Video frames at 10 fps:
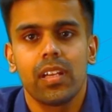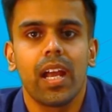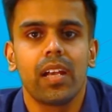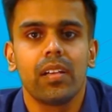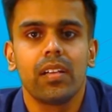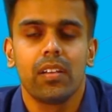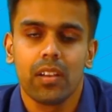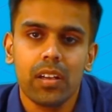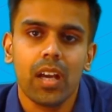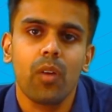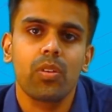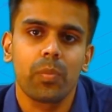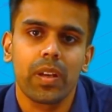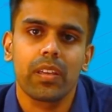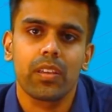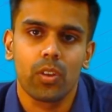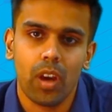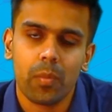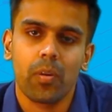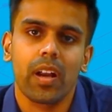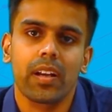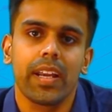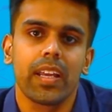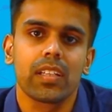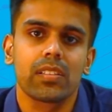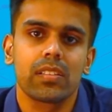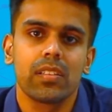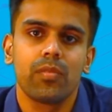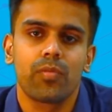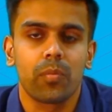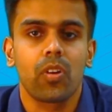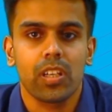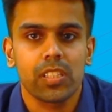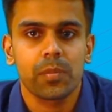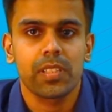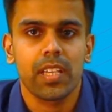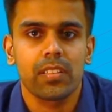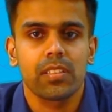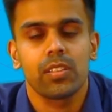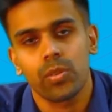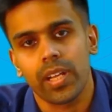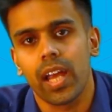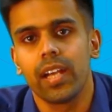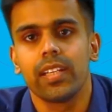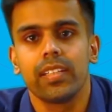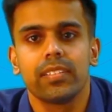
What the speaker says: and learn how to bring your product ideas from concept stage to reality.